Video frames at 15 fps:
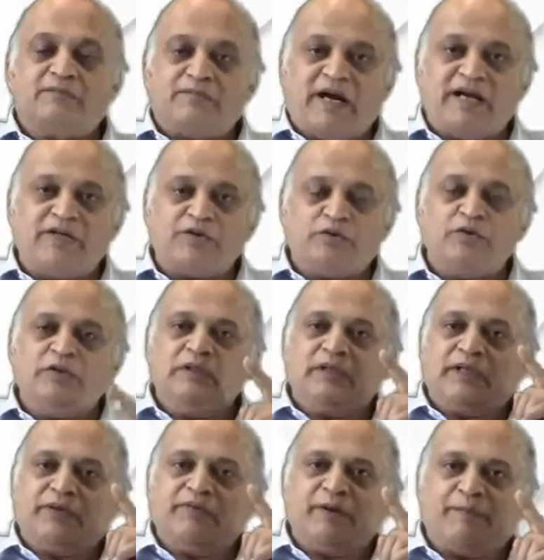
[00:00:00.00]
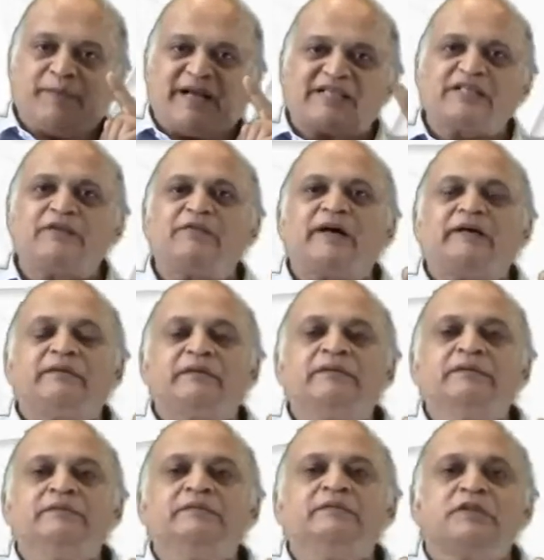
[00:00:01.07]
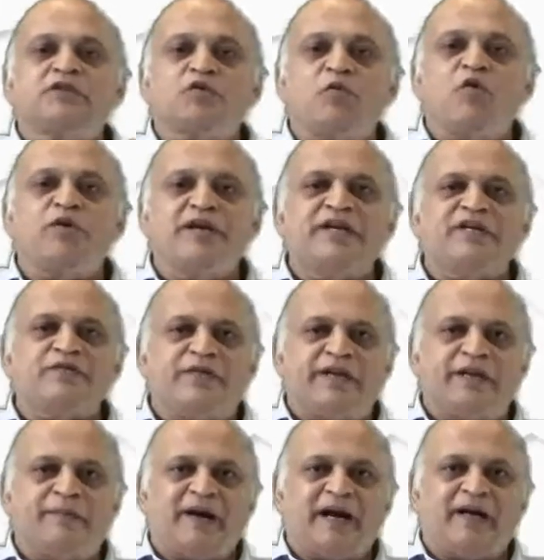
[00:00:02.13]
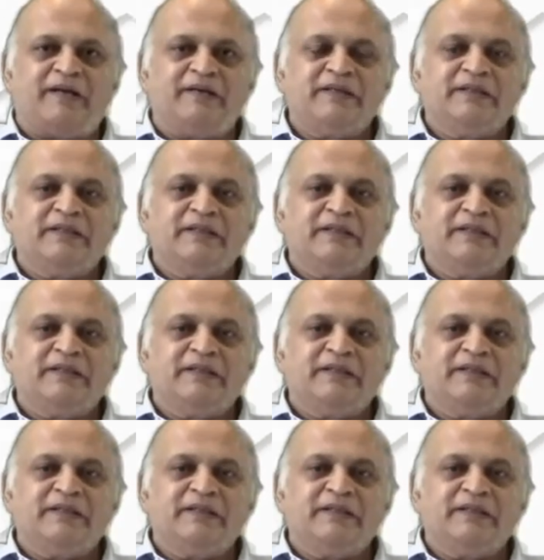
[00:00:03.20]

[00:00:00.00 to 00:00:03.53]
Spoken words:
Mind you, even passive smoking is very bad.